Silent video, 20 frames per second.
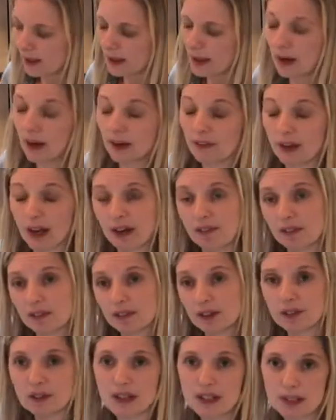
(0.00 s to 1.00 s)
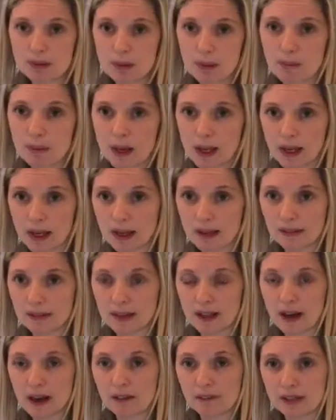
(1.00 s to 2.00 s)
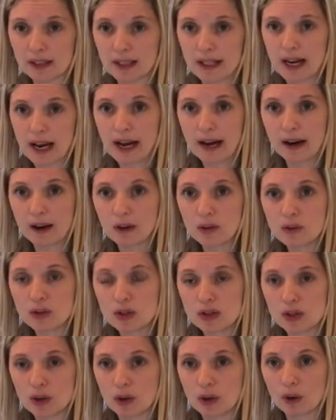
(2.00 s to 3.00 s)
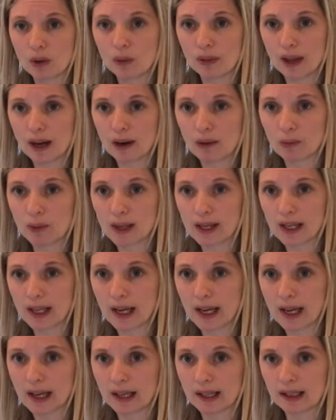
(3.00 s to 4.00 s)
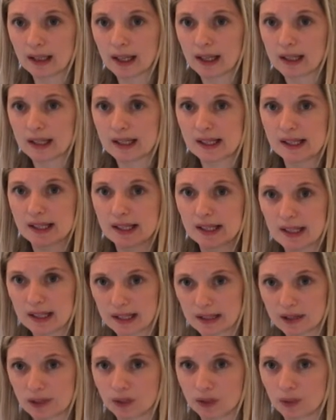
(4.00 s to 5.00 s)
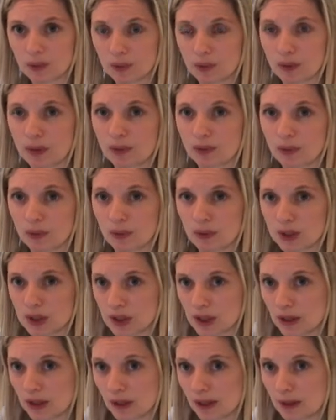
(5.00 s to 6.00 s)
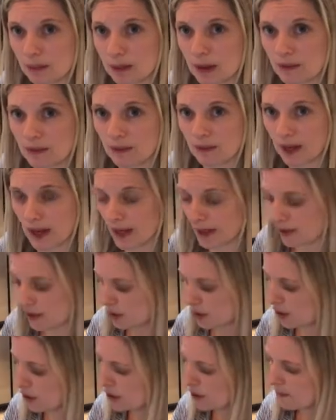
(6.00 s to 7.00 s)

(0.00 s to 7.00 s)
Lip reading: Now I have half of our recipe baking in the oven now so that we can kind of see it go through to fruition a little bit faster.